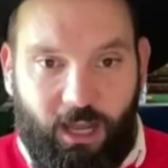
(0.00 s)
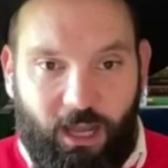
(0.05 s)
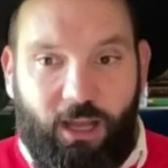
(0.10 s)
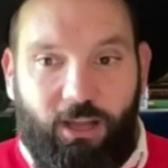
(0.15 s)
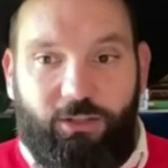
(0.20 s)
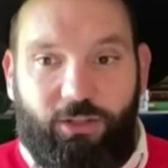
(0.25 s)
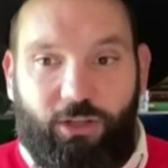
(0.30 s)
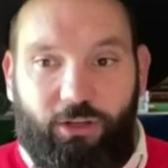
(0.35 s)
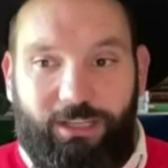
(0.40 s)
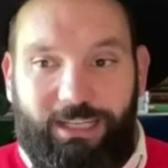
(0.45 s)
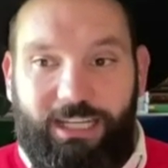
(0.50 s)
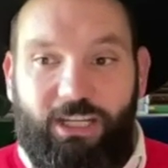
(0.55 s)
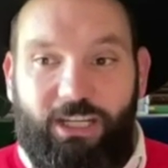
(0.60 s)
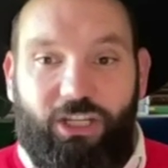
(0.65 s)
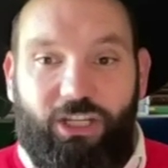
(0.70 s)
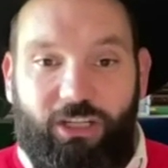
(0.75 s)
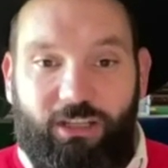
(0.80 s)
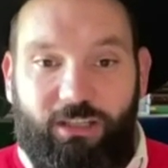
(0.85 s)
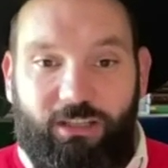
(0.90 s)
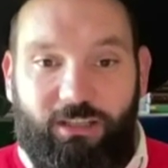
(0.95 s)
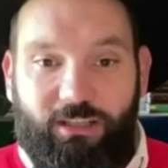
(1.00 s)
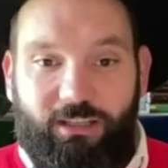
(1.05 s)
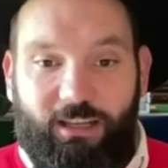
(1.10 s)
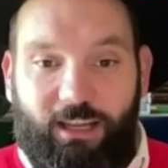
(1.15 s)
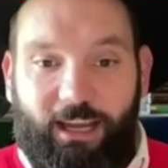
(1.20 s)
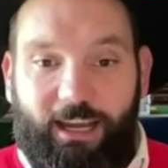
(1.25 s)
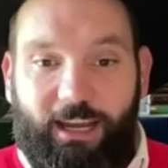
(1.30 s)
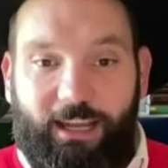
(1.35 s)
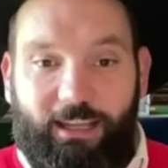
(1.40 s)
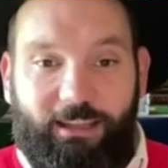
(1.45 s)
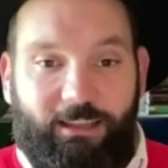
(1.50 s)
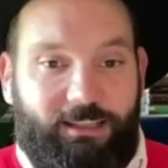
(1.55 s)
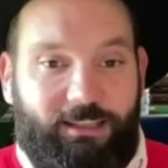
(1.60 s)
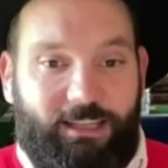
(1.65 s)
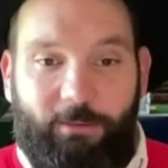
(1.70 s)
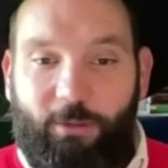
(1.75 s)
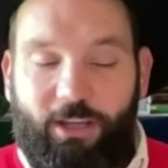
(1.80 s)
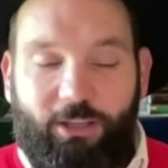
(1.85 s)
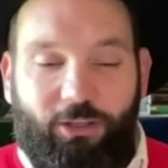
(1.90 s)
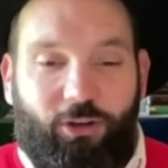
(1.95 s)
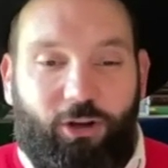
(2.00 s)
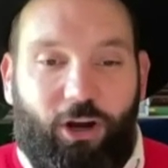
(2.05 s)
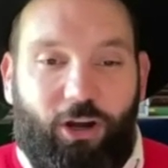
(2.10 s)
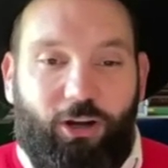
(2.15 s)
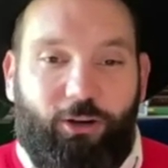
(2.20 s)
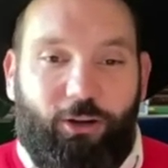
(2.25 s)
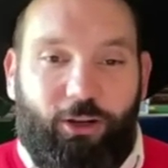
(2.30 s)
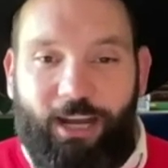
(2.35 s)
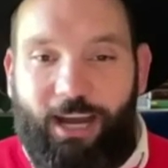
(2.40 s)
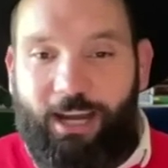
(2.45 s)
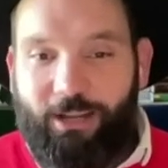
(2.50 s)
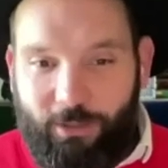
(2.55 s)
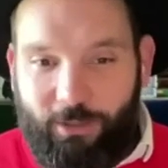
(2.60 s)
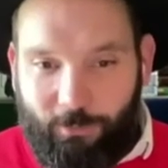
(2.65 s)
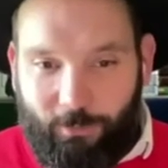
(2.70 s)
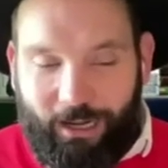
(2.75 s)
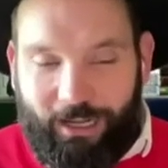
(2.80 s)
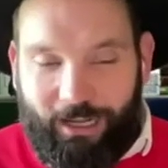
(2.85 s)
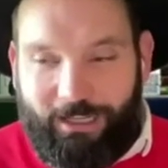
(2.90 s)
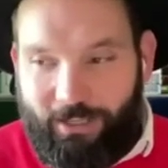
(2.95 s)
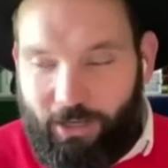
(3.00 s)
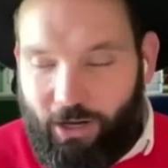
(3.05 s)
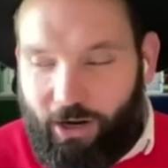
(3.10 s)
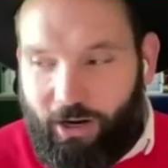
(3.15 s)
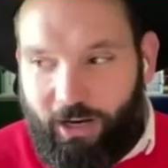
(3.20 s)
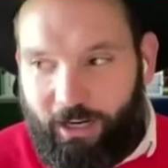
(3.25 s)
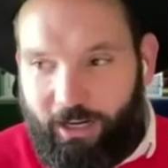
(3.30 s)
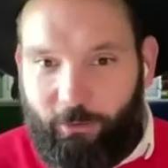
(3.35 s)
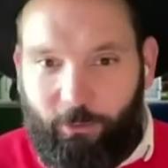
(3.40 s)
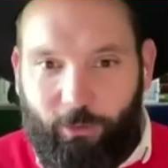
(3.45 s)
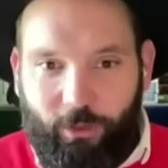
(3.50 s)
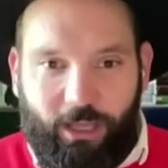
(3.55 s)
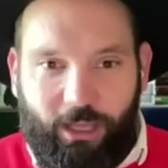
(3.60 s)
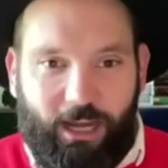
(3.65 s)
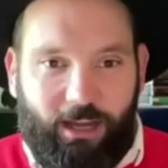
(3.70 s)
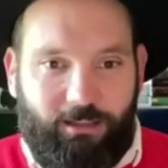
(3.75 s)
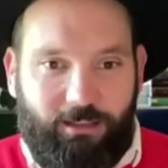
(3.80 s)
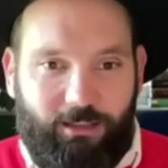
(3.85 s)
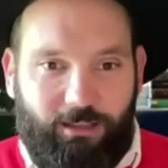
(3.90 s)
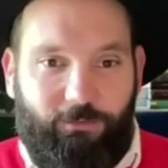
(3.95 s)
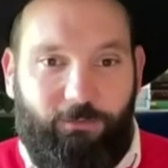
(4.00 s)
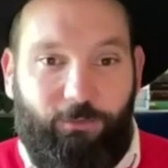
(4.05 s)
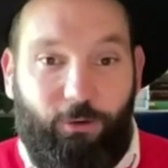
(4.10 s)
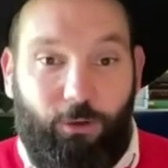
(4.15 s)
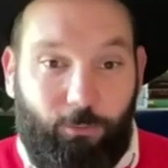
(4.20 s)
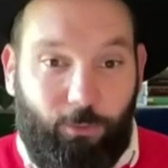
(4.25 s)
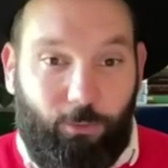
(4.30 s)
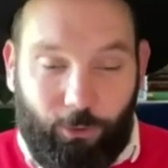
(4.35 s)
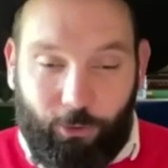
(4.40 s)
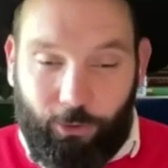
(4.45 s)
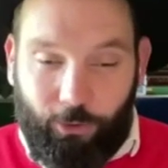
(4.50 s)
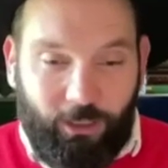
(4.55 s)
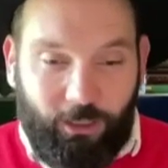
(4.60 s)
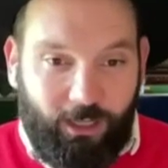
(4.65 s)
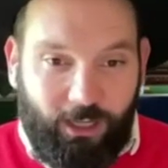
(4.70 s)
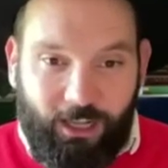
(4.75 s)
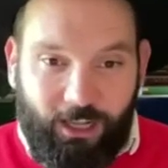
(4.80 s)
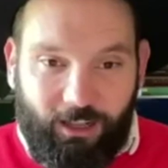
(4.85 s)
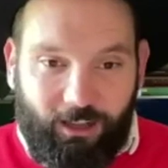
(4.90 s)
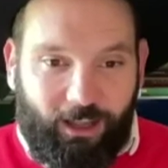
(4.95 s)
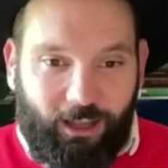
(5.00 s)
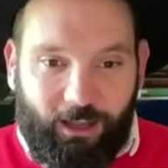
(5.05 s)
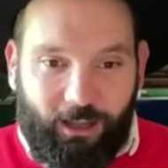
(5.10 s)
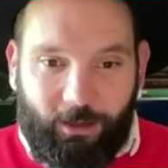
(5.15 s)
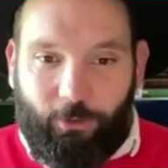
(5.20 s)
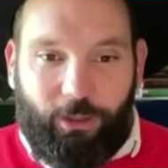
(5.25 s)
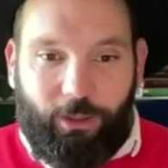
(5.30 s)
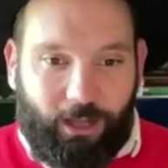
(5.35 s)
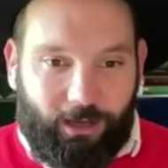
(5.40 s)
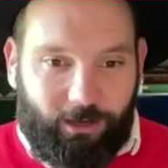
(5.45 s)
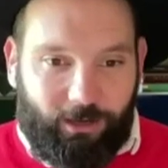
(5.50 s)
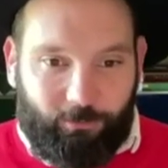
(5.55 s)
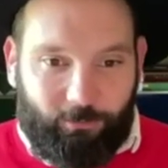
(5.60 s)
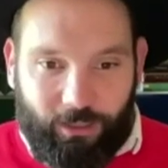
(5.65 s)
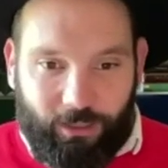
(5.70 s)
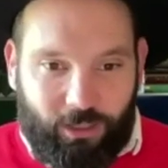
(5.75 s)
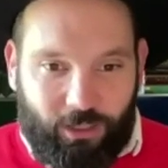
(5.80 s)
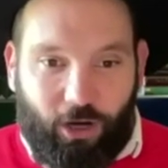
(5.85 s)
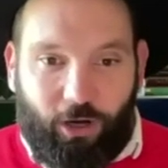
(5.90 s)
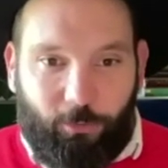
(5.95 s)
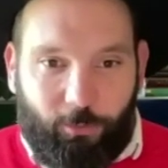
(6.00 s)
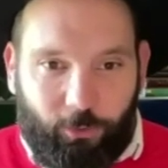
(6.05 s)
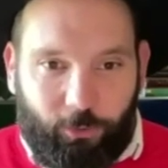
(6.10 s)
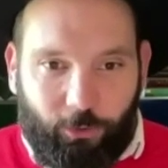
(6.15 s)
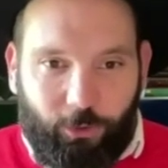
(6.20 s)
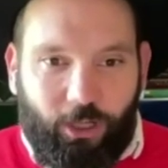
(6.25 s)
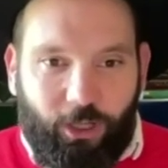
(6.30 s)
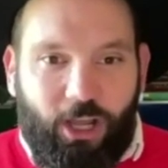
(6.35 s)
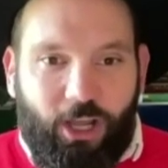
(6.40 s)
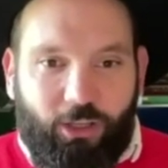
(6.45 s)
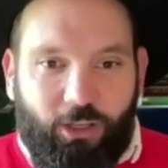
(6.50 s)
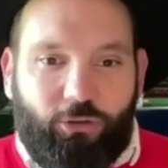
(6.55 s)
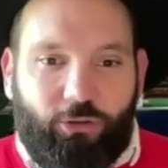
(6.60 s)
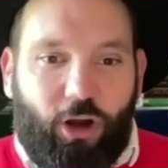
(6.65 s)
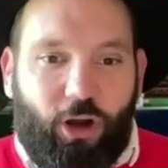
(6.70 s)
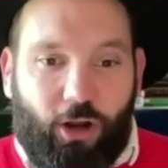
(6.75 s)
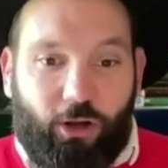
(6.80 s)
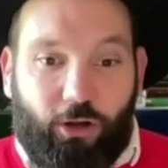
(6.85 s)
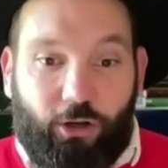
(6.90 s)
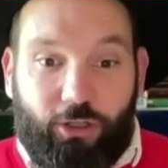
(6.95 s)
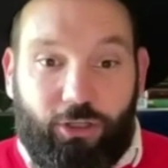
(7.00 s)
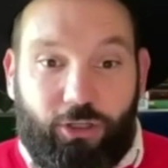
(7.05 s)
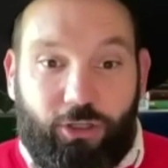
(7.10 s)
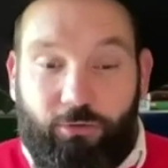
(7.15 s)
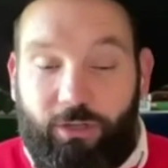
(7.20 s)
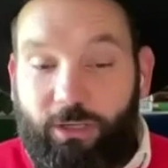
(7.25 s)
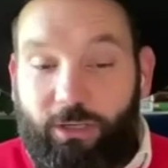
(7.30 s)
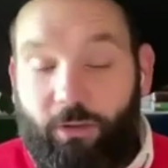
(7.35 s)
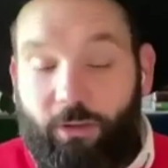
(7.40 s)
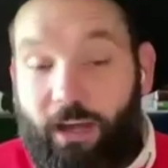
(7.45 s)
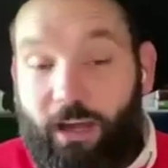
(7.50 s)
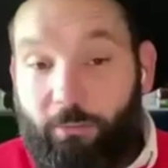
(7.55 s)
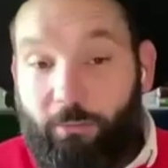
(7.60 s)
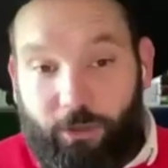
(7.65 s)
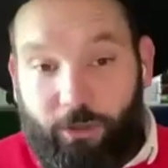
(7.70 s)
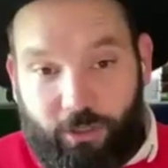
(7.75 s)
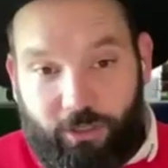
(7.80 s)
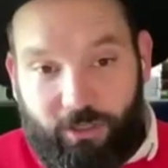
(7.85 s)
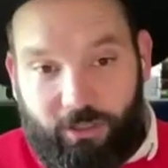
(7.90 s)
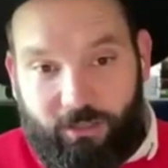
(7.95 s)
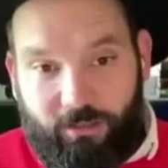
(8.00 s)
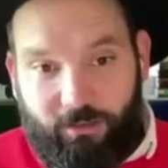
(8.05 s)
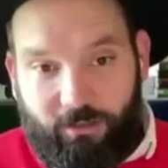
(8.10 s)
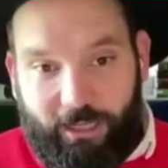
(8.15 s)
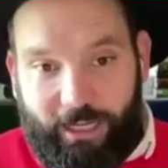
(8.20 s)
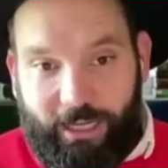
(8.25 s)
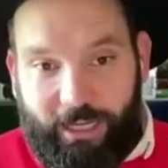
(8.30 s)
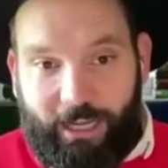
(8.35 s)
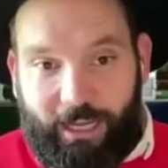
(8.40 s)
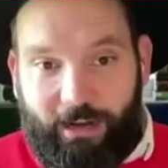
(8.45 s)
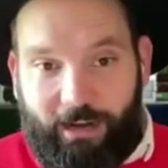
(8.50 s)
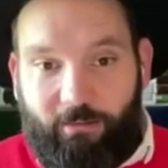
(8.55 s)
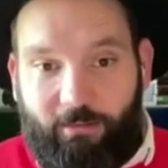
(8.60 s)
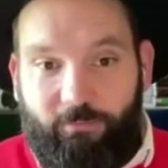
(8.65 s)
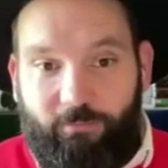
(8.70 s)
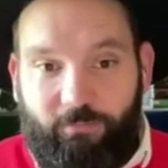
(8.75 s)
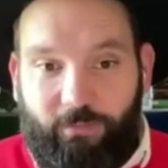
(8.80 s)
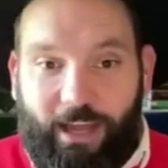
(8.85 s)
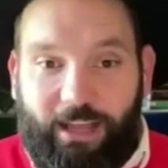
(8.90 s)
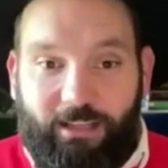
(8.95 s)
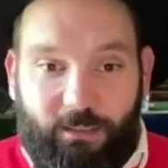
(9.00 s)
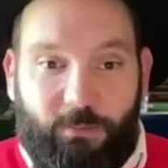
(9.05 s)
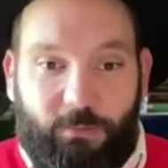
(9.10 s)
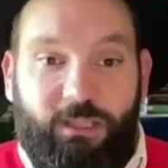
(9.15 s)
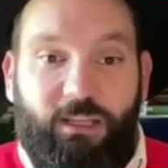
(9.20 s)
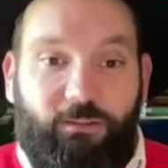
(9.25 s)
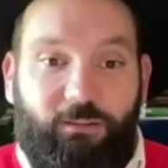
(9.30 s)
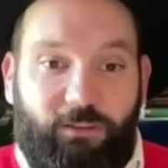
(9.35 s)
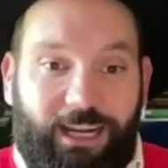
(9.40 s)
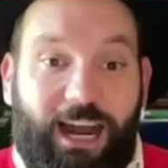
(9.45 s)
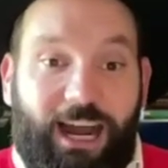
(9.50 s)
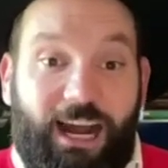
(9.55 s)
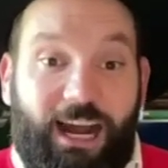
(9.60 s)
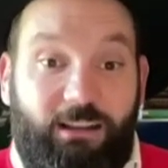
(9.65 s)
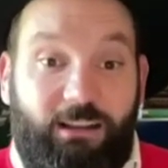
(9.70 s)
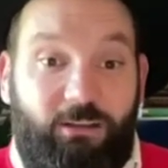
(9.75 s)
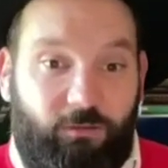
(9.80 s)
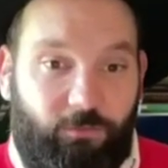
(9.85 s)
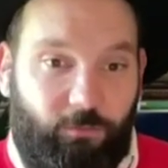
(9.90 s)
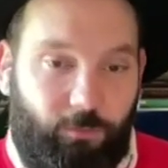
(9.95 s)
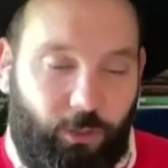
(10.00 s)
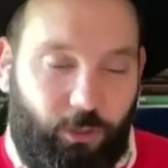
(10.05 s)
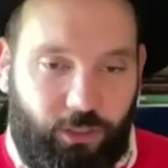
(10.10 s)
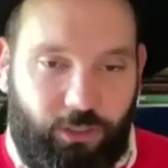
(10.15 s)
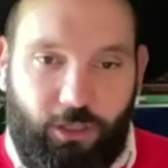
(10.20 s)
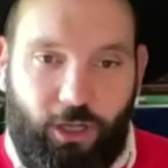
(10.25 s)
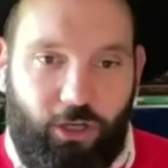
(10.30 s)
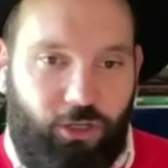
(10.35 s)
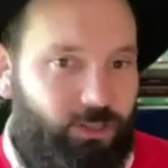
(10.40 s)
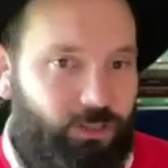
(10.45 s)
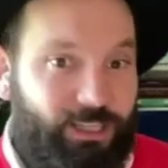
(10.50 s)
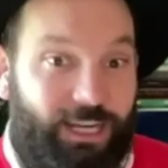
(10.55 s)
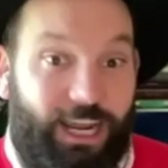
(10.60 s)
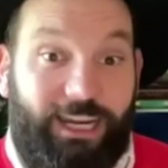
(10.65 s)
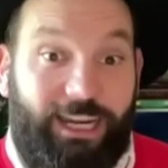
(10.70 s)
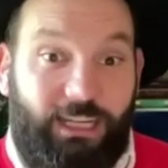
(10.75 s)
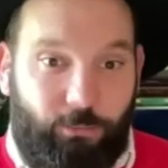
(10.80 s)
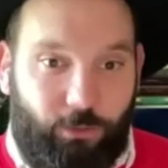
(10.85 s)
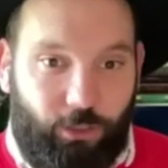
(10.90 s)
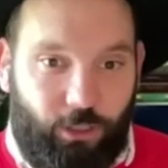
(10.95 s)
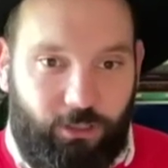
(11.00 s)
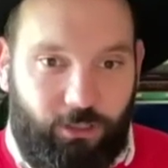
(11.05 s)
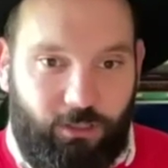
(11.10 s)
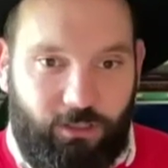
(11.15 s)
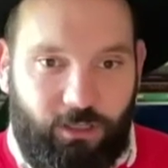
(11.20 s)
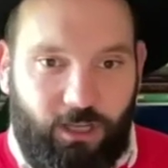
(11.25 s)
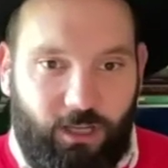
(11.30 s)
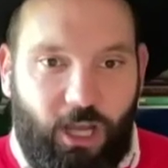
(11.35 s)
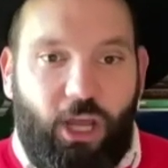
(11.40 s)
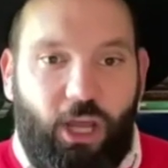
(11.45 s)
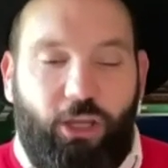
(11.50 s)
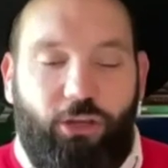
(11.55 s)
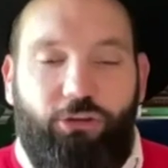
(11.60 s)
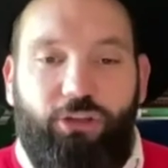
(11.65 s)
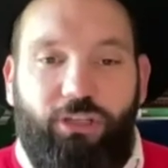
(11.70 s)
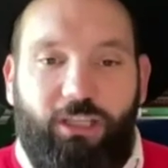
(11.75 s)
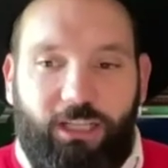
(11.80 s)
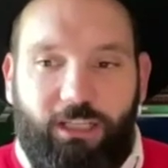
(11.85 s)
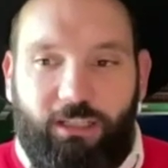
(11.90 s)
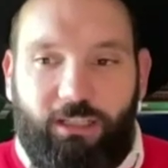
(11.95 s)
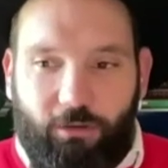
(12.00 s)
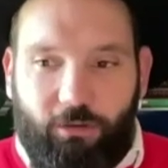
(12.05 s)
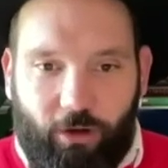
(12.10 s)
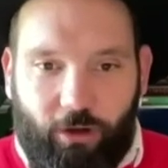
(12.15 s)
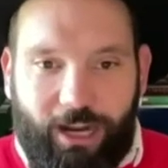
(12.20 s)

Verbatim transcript: So teachers, uh, in the same way you can't learn how to play soccer without a football, uh, without a, a, soccer ball, you can't learn to read without books uh, and and specific kinds of books, not just any books. You need mm-hmm.